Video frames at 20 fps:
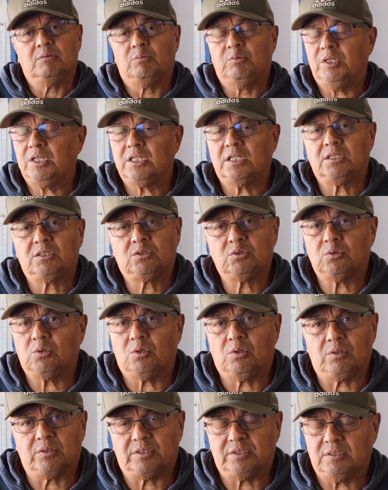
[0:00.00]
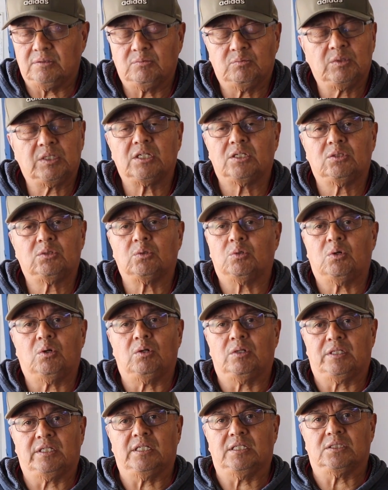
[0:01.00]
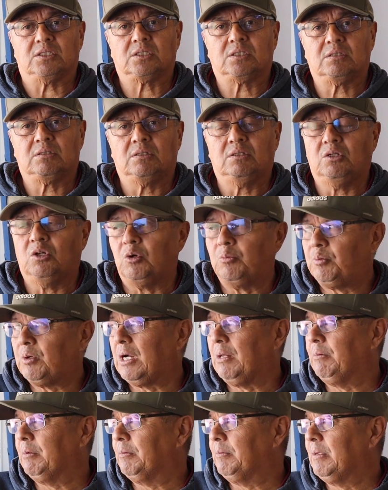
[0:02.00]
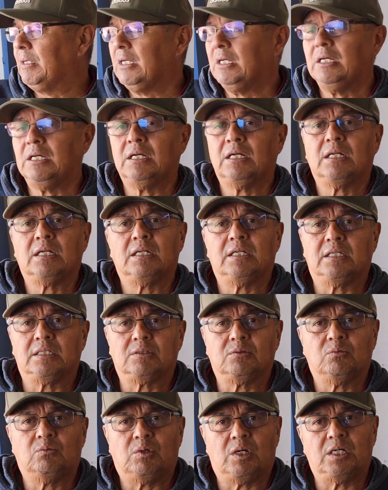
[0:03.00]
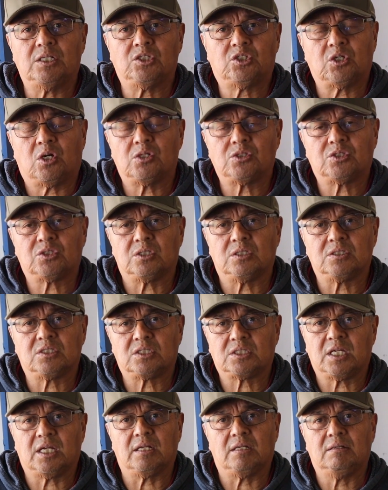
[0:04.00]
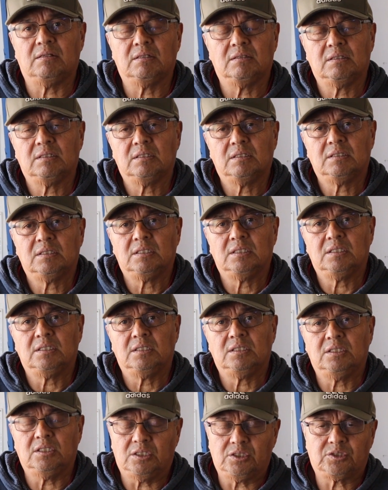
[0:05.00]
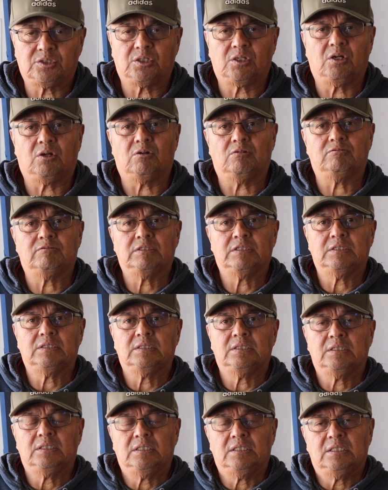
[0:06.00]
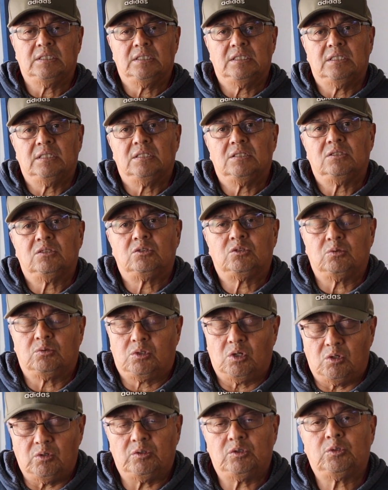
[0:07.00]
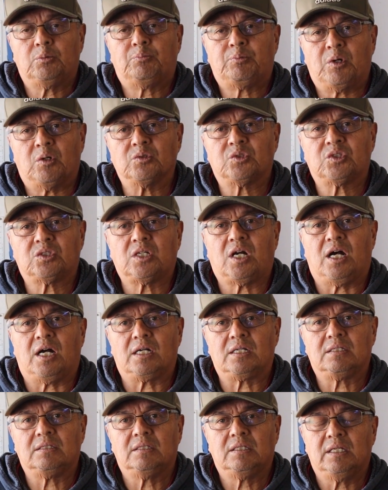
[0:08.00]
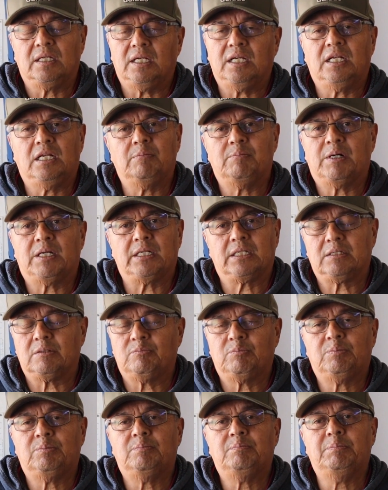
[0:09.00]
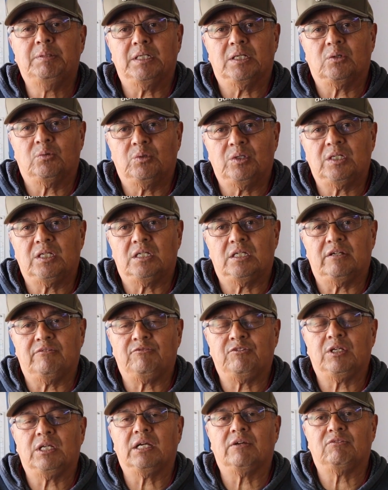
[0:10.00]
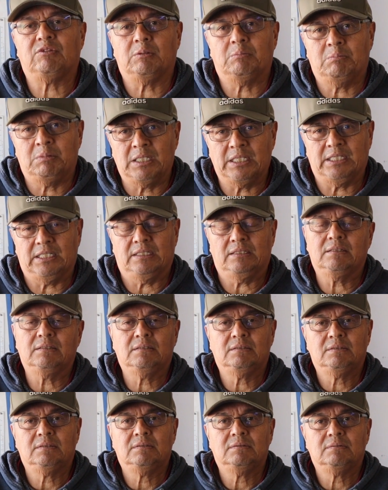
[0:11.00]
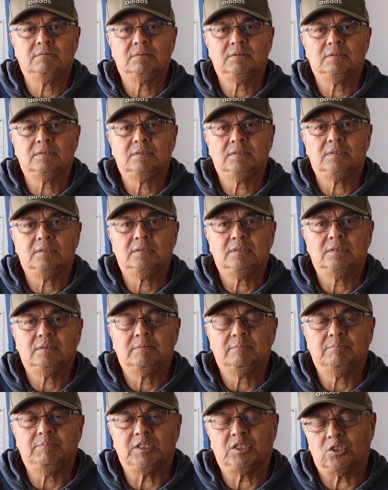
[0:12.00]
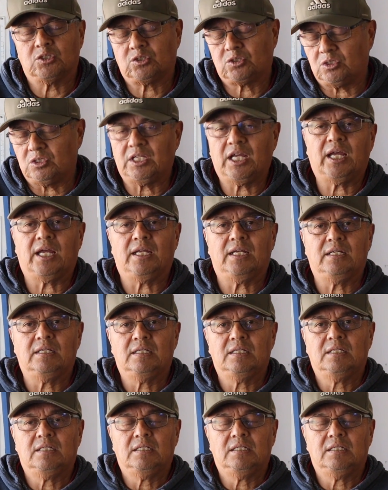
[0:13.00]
We can do all these, no problem. Like Warren Johnson said years ago, to go into pro stock, anybody can be a winner if you have the money. Because today,